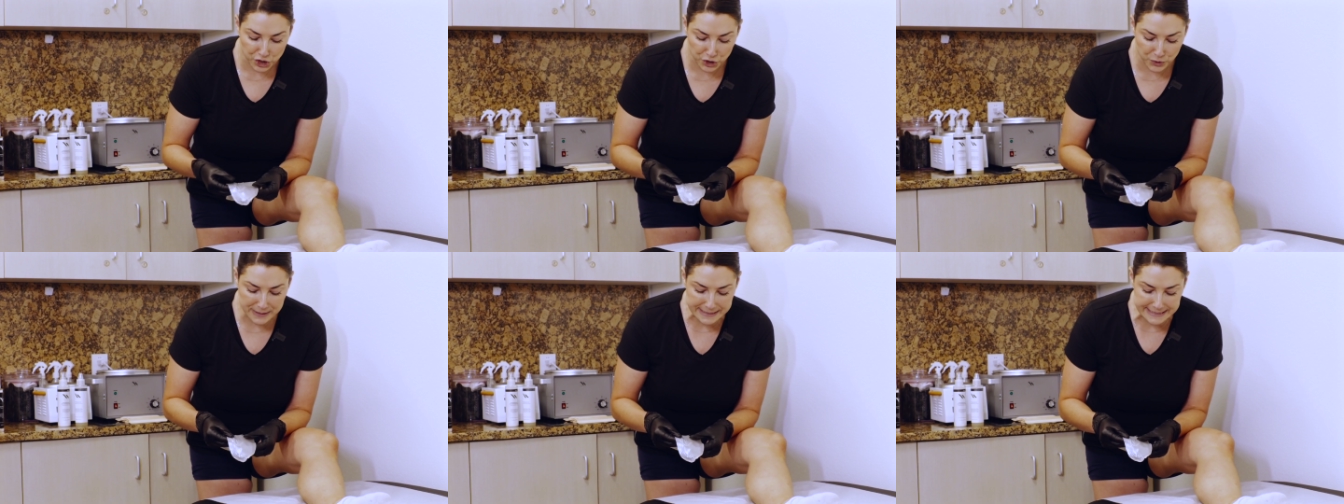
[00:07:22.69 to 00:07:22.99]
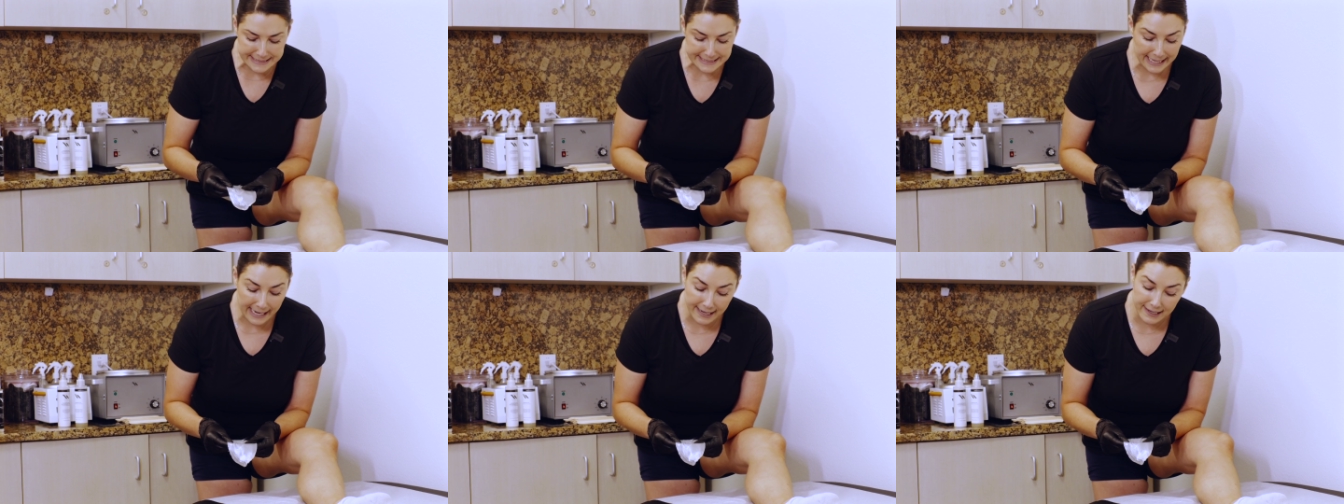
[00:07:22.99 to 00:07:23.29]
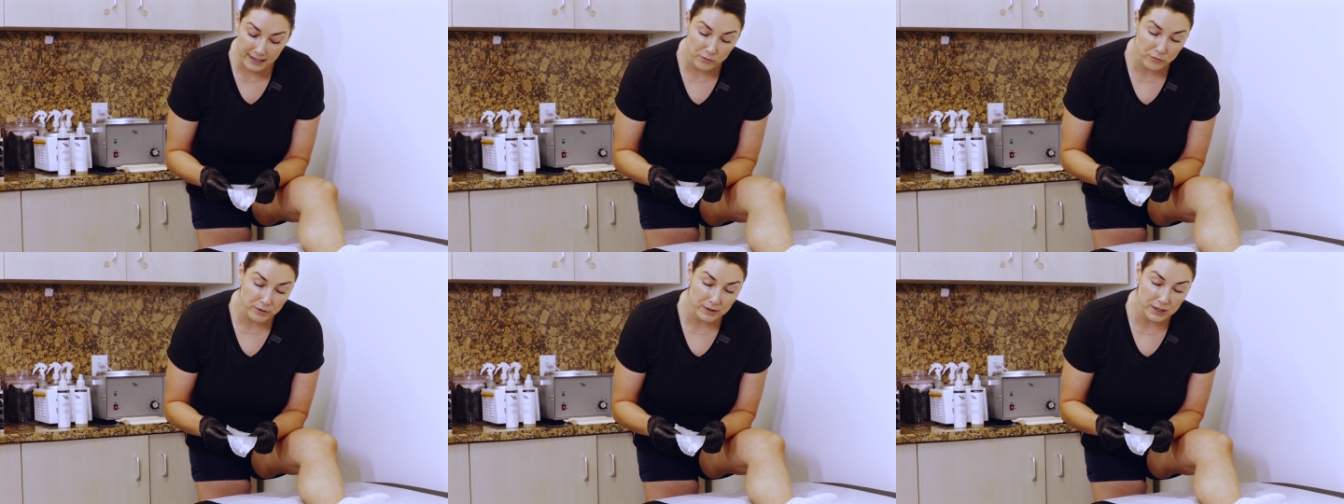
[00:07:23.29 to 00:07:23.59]
You can see I
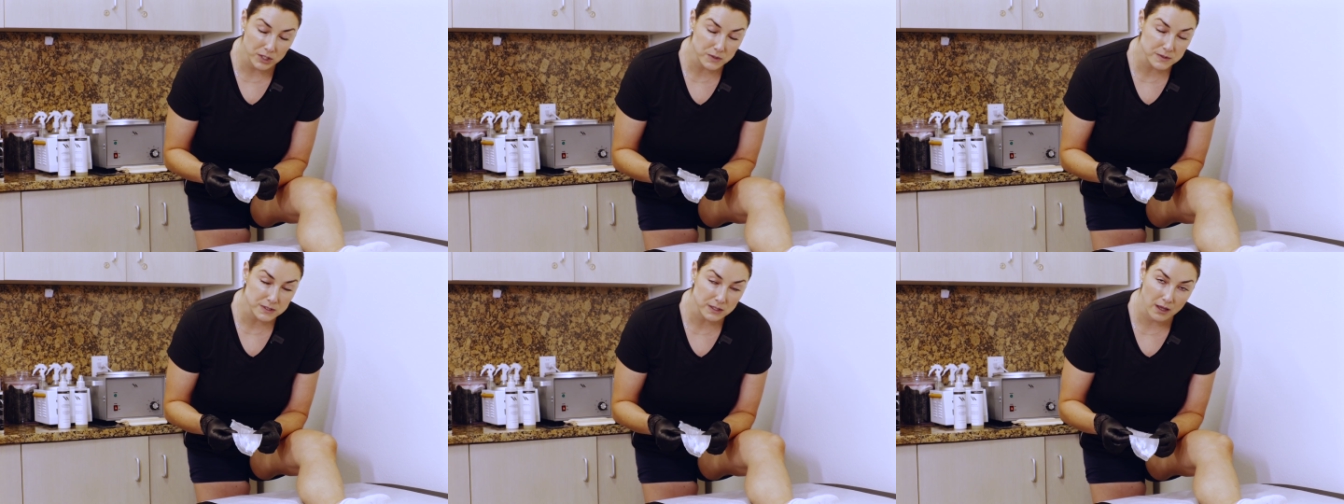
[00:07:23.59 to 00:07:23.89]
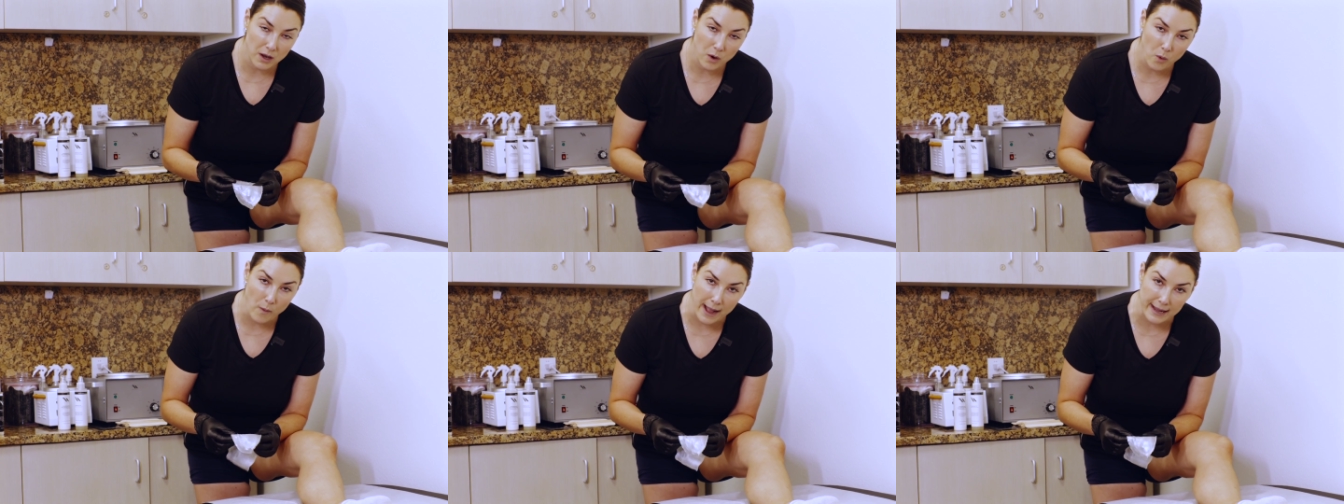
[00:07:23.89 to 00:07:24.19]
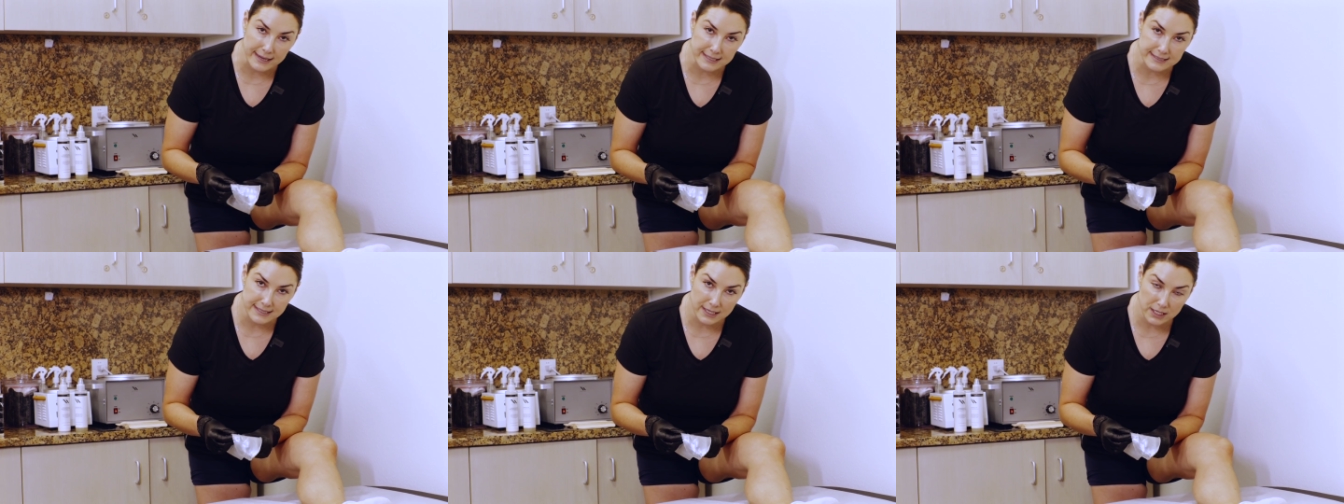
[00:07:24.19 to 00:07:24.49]
didn't really use a lot of
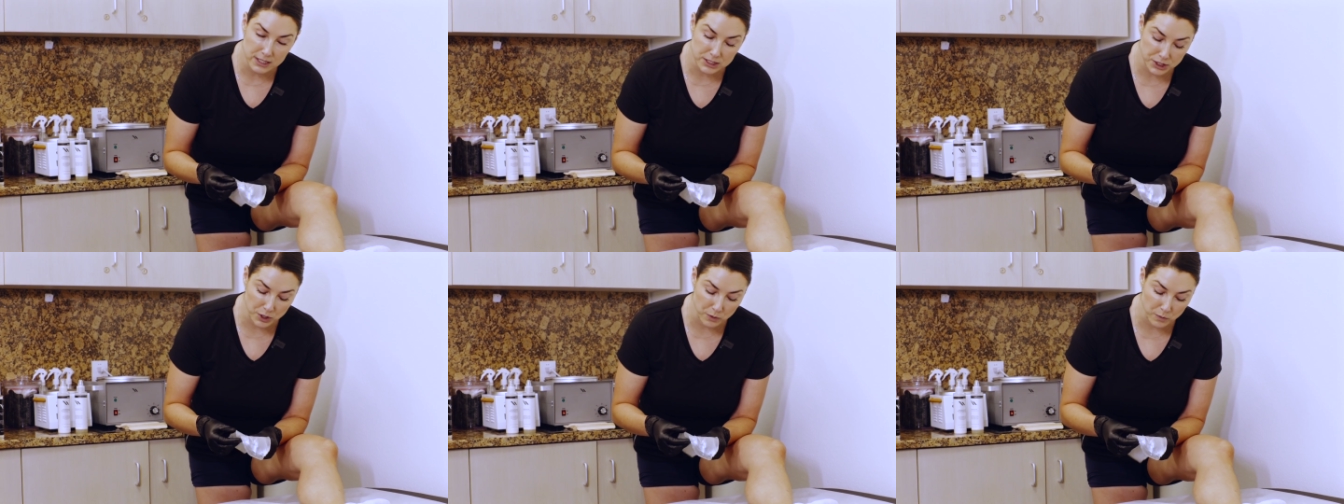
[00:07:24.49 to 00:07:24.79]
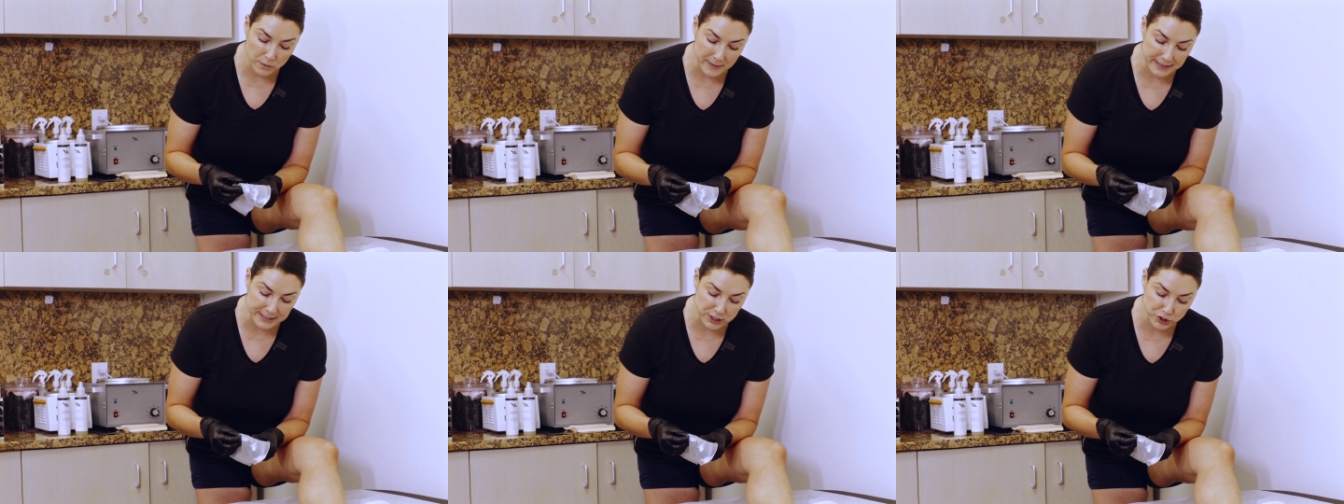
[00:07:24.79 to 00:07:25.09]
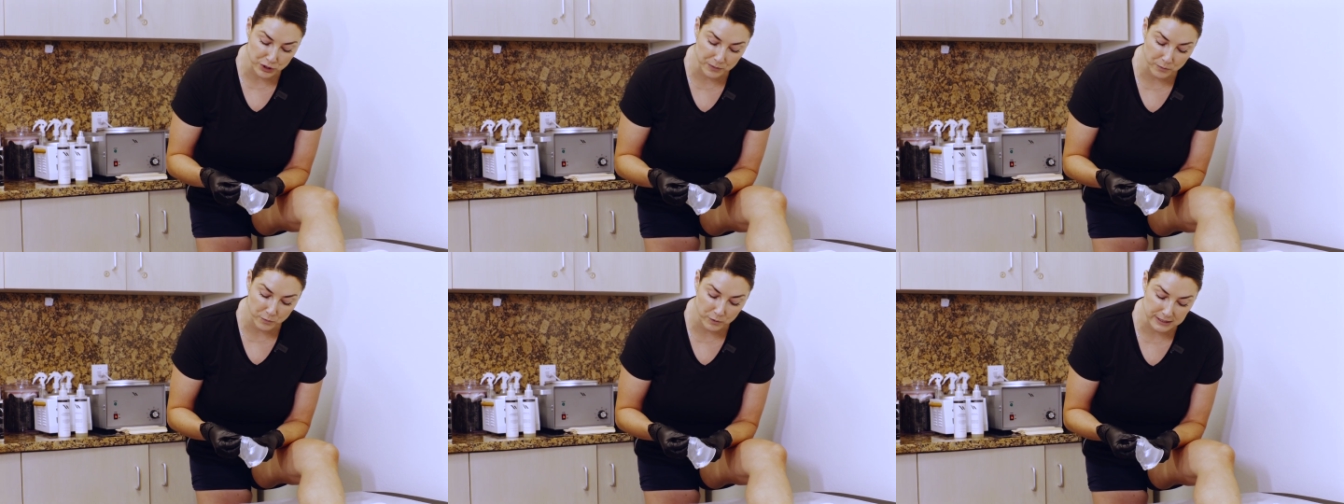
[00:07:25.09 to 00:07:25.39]
wax there, so my
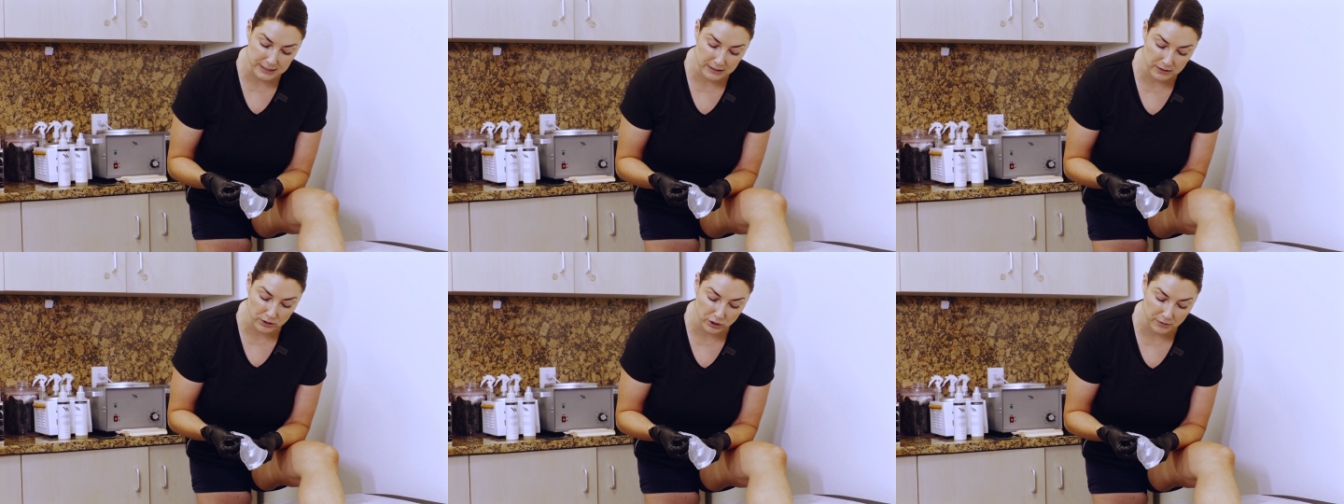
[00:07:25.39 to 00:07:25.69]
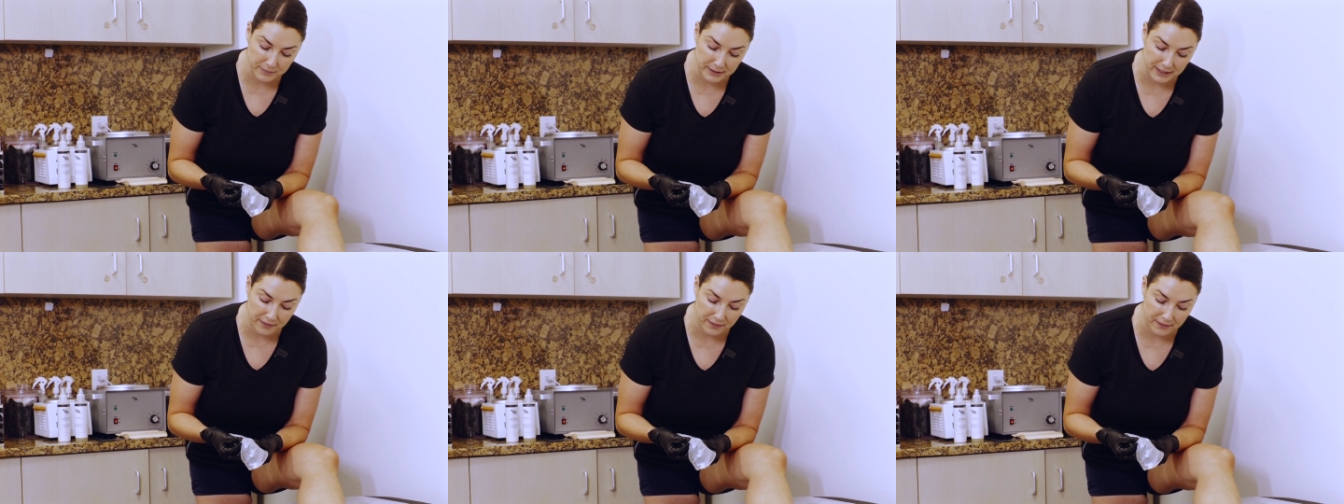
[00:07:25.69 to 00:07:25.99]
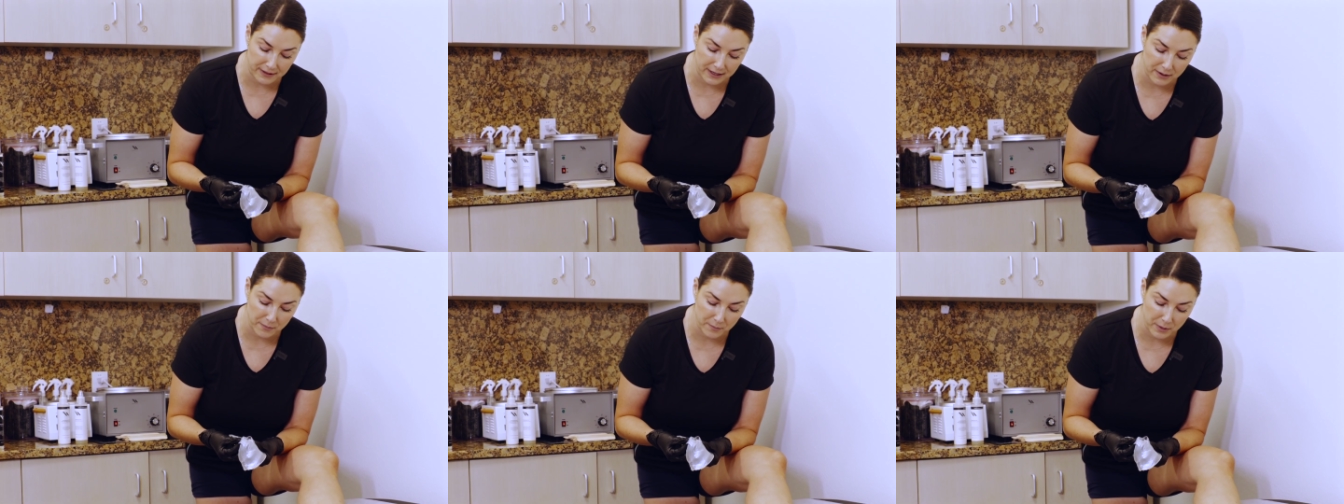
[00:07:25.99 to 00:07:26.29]
strip was a little bit
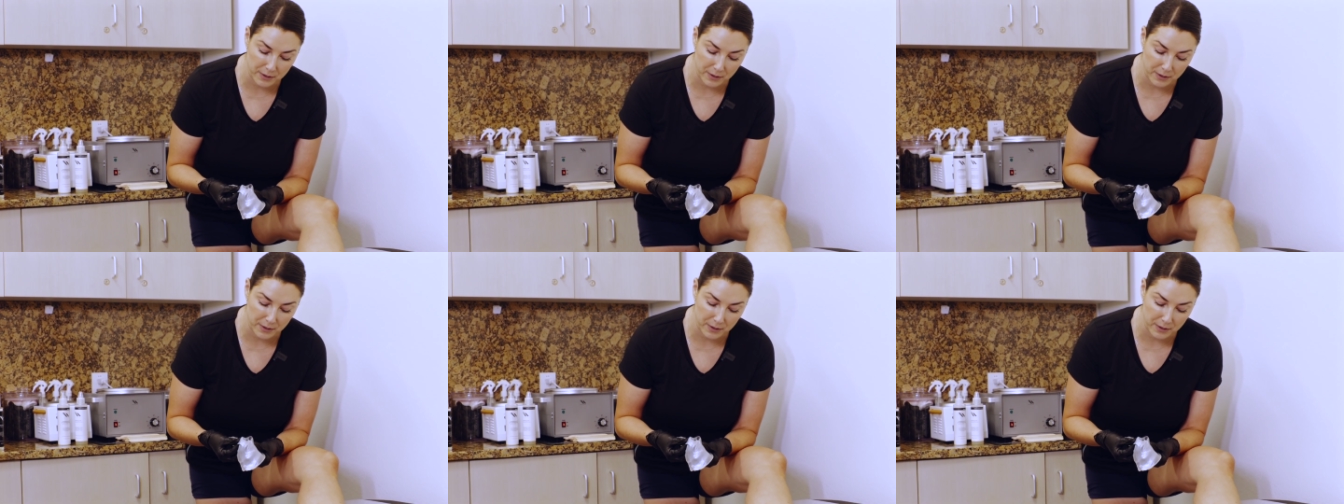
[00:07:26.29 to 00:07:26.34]
thin,